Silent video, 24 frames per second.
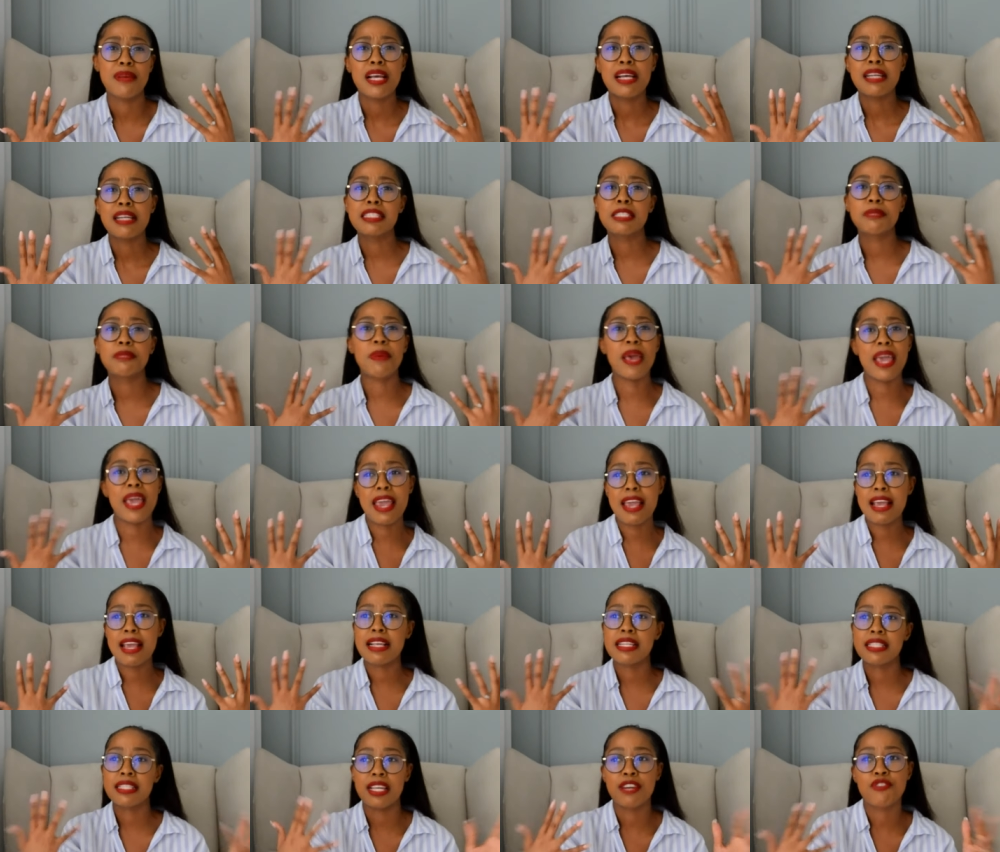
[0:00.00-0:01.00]

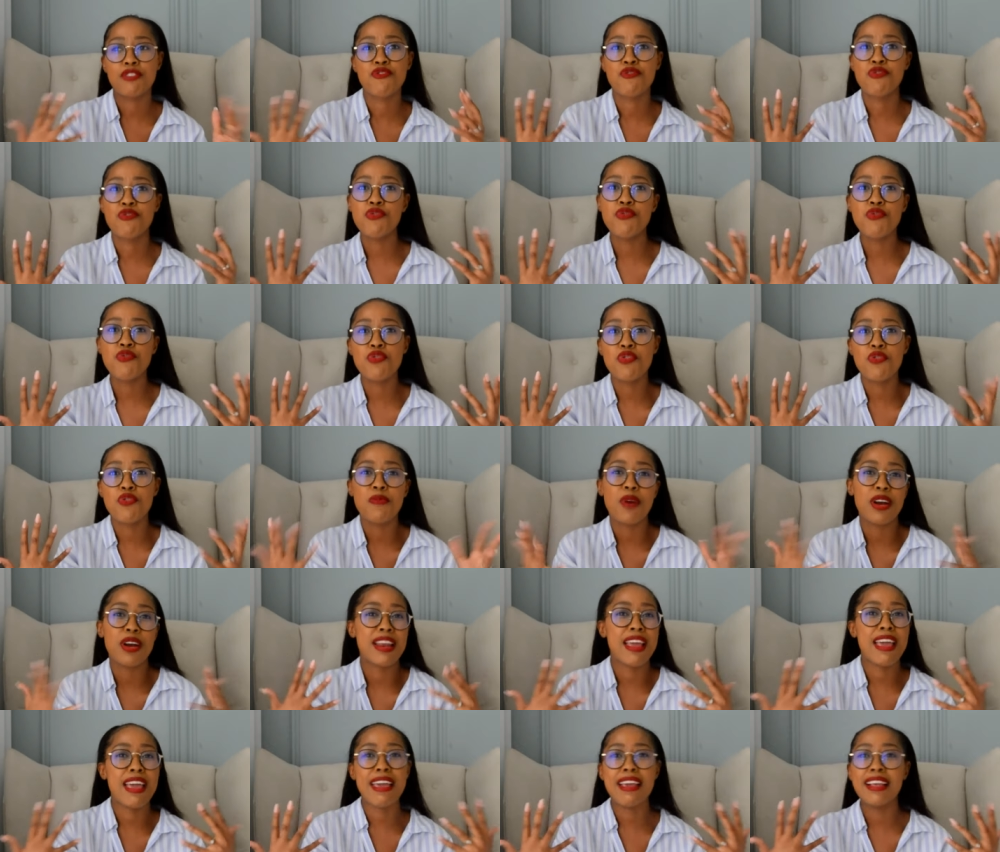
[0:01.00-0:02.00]
space and room on
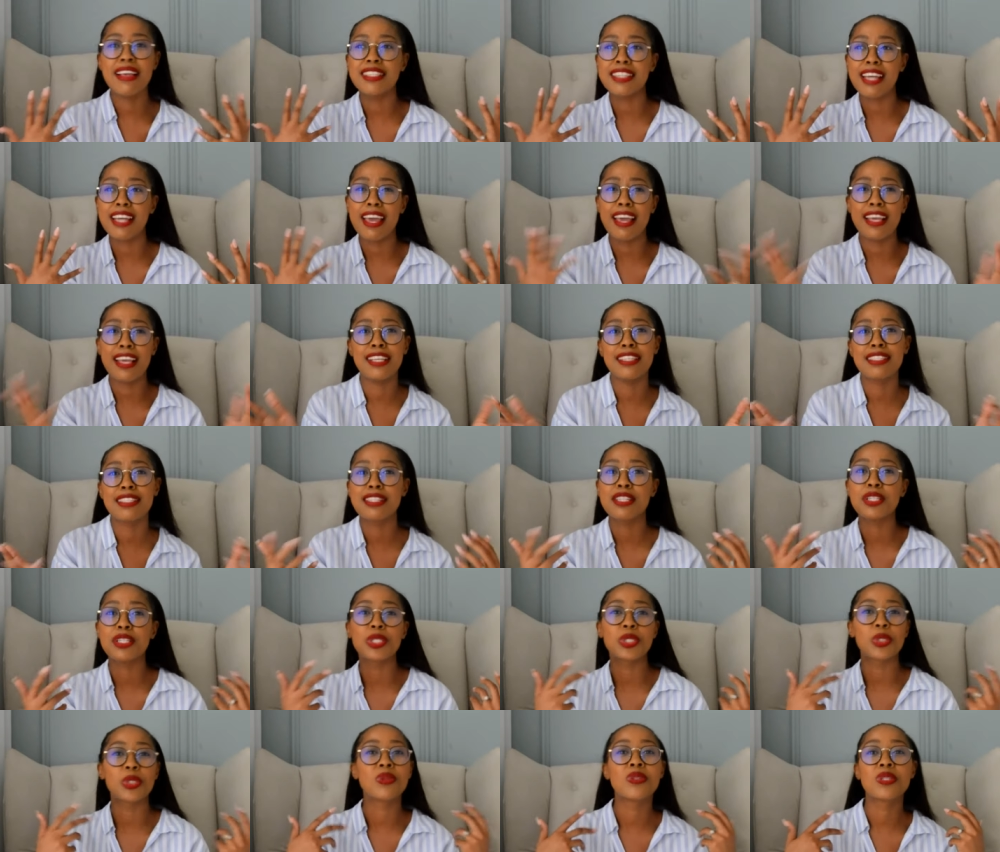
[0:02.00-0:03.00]
AJ. He's still
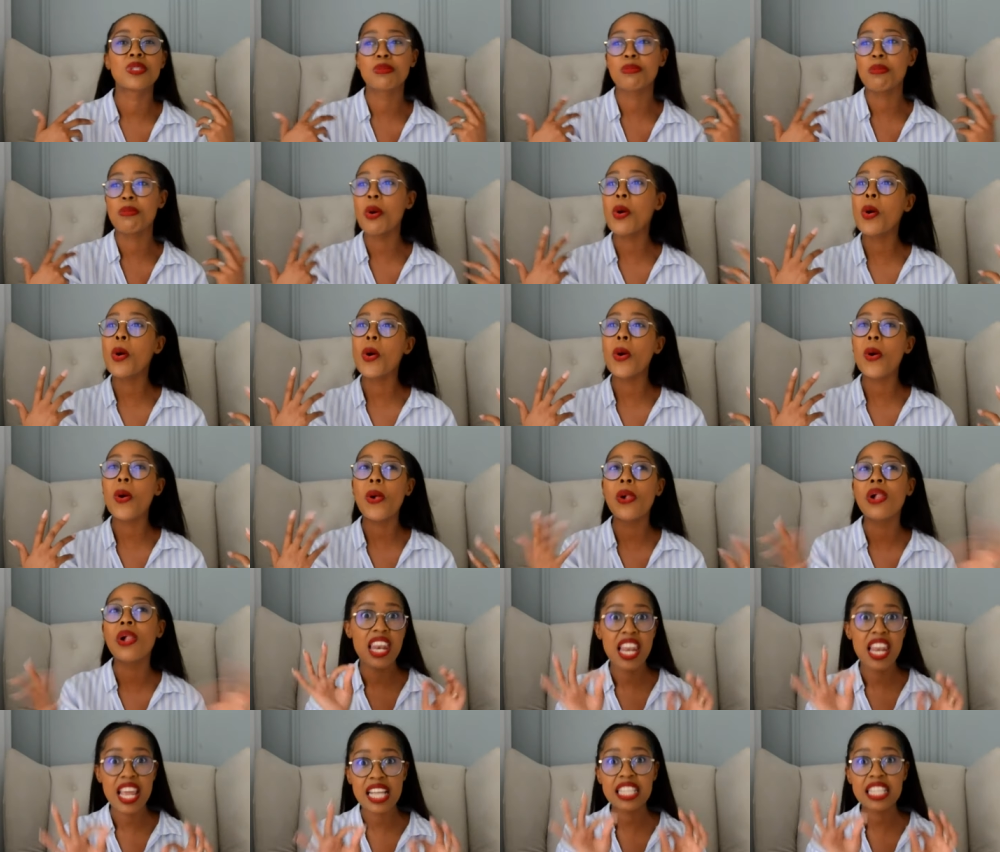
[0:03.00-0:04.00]
so small.
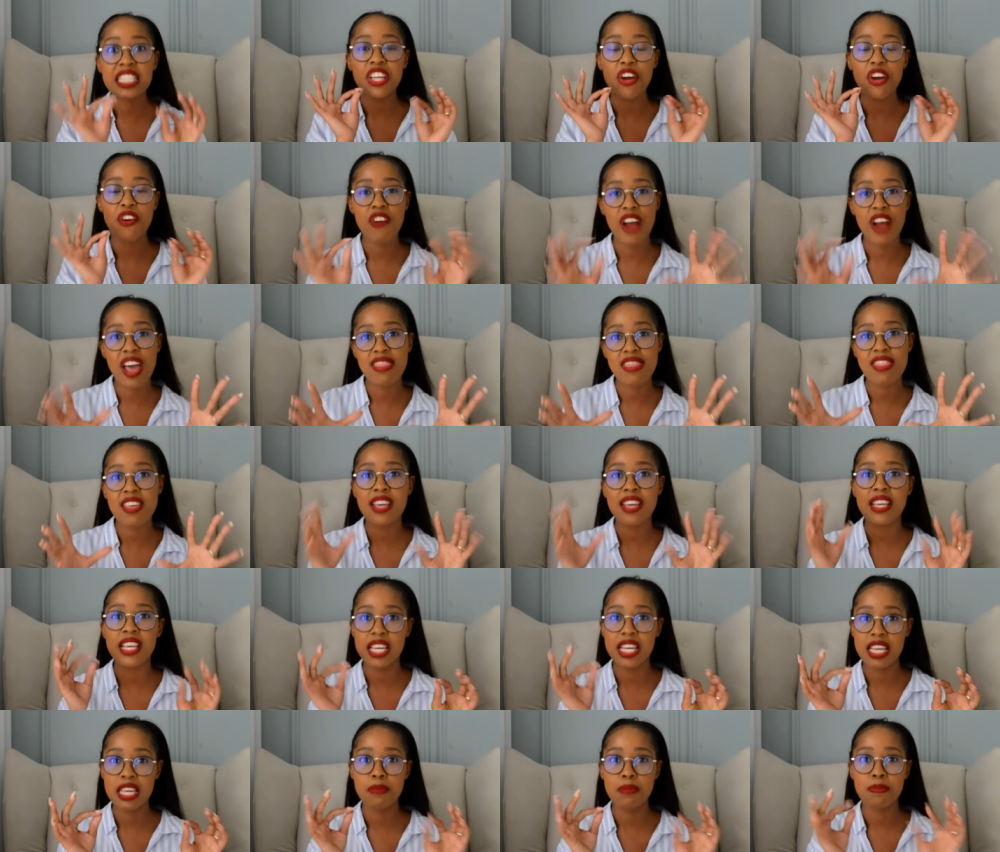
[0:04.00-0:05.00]
Let's rather
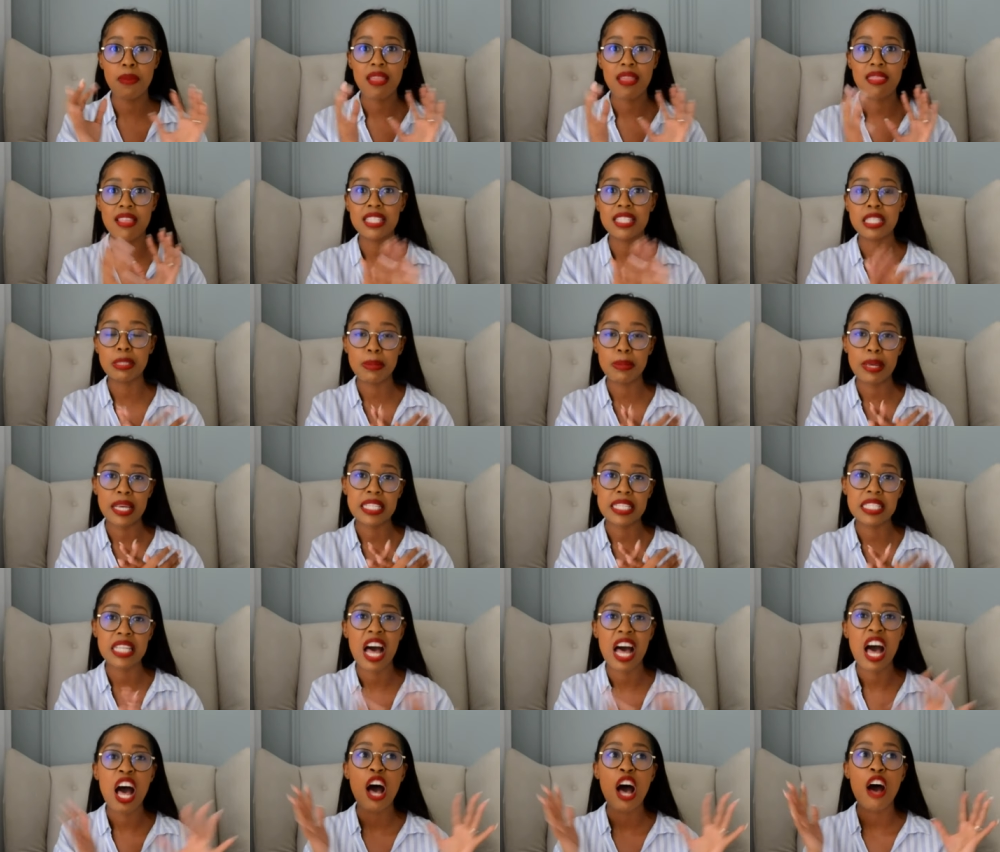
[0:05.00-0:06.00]
keep the space
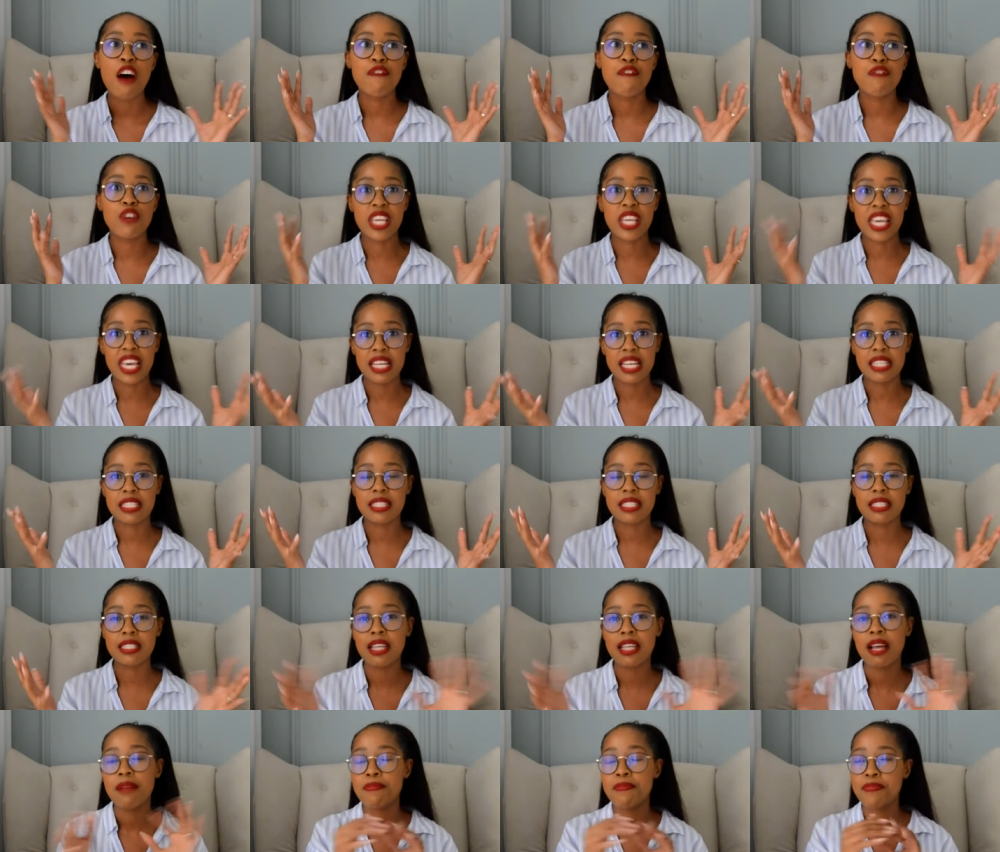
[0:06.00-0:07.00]
for guests.
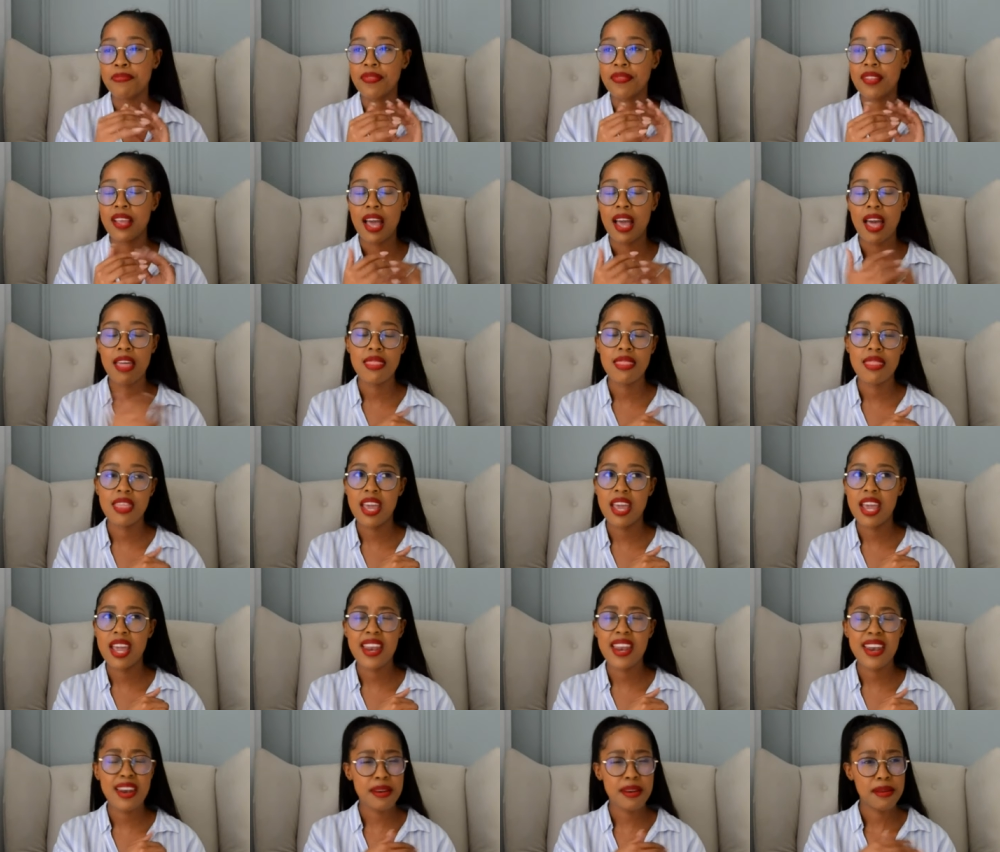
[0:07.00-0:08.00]
And
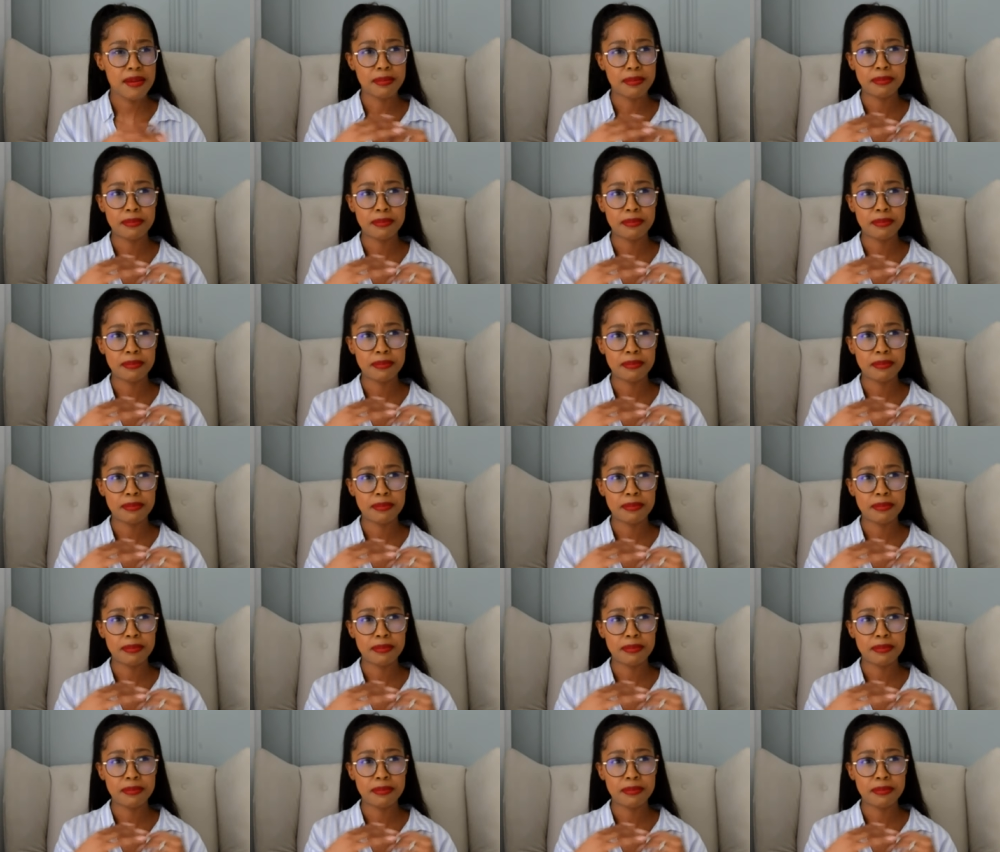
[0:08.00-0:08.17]
then